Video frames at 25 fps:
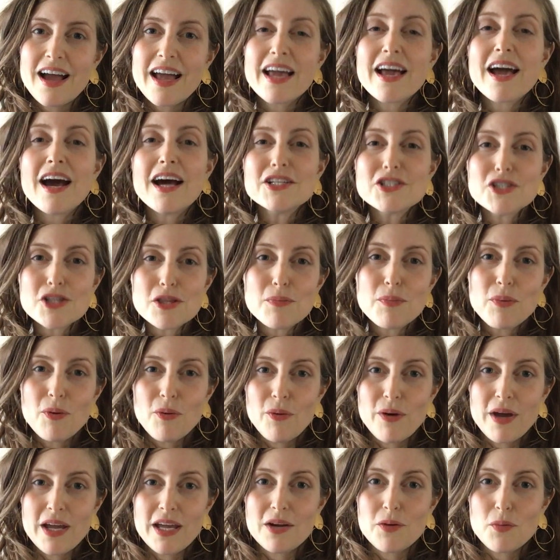It got to the
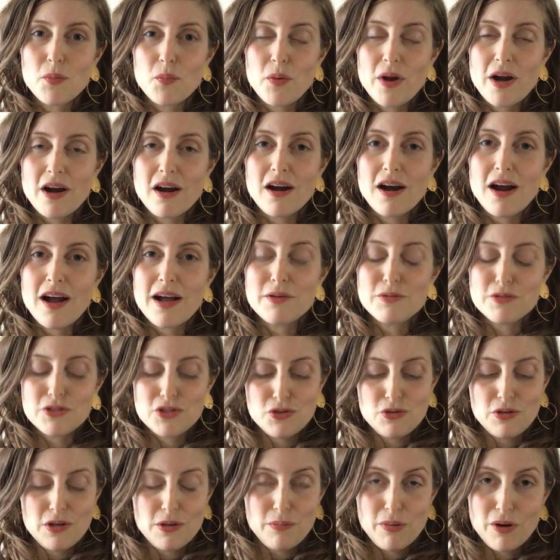point where I was
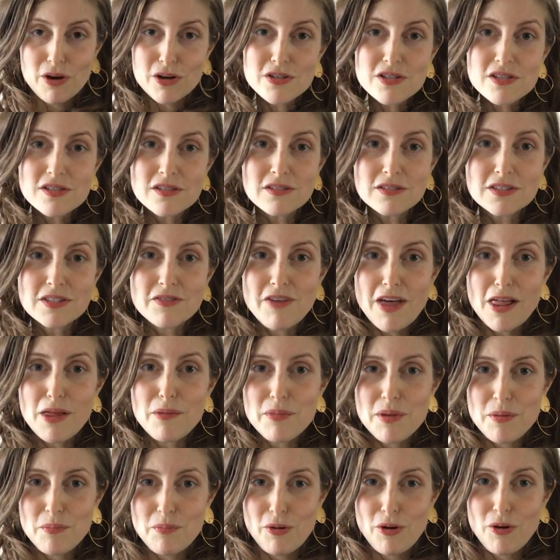doing personal
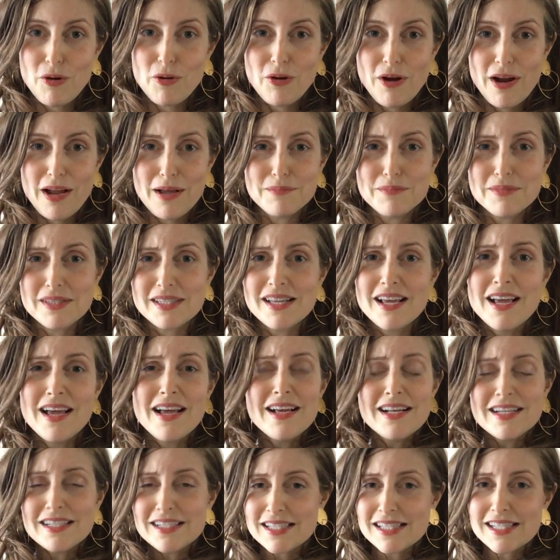development programs
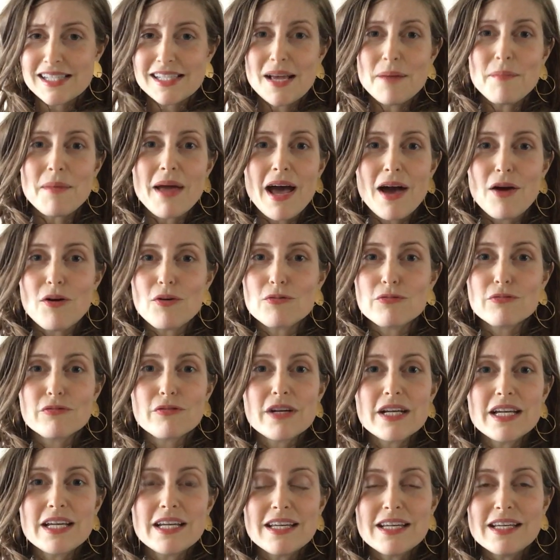to somehow
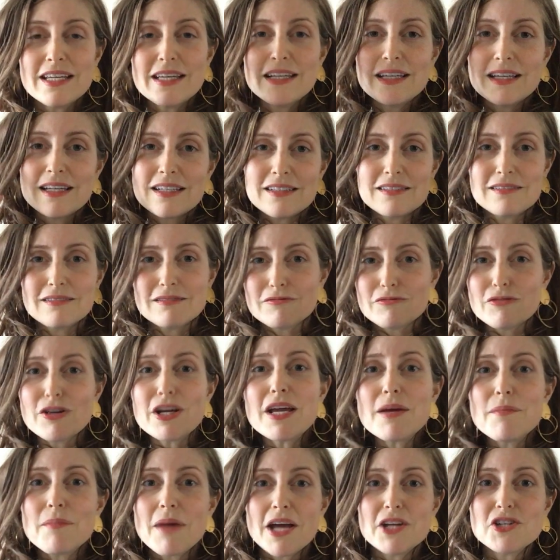
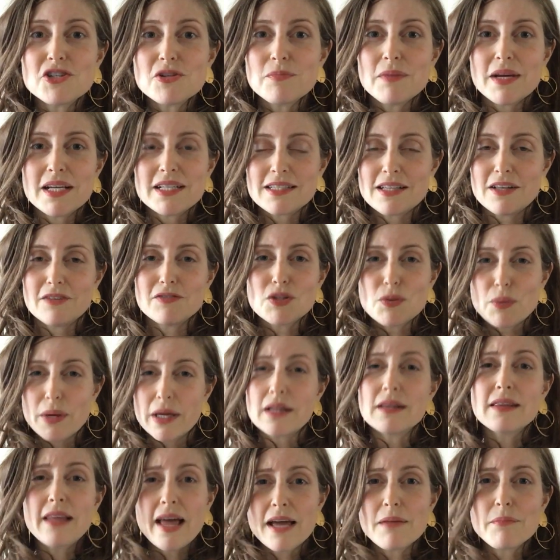reimagine myself so I
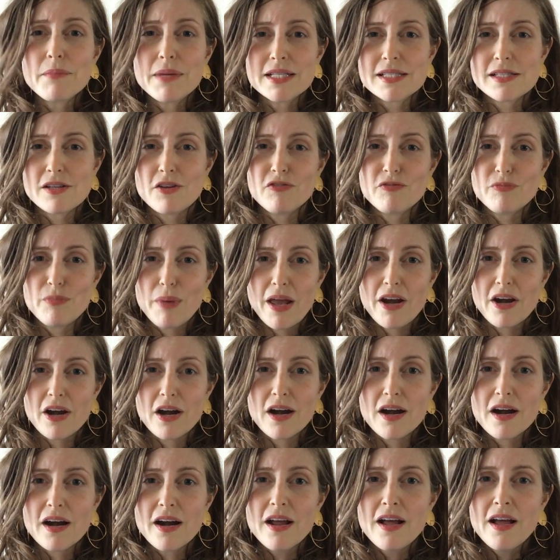could like myself
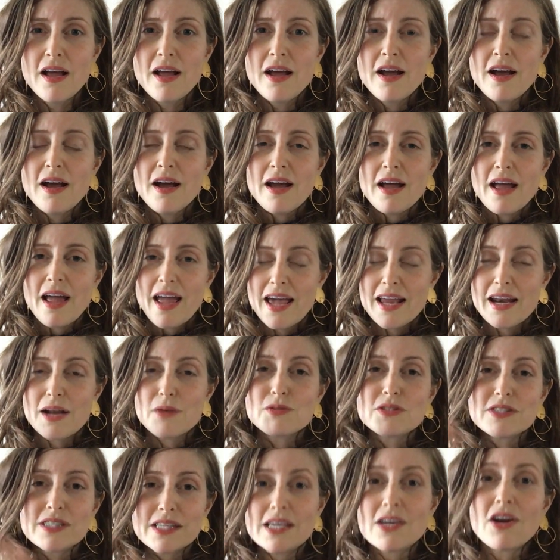better. And I
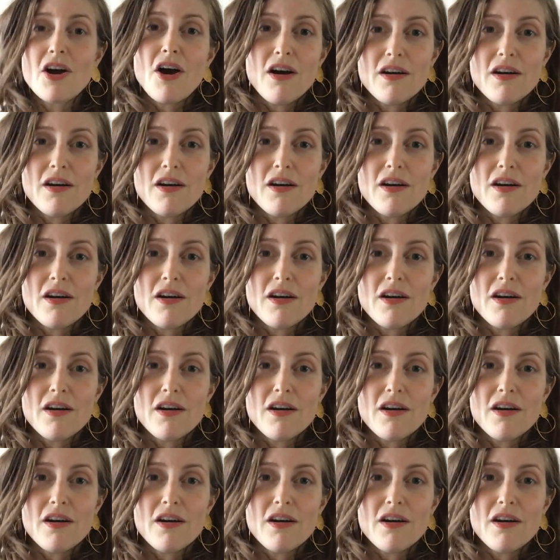was seeing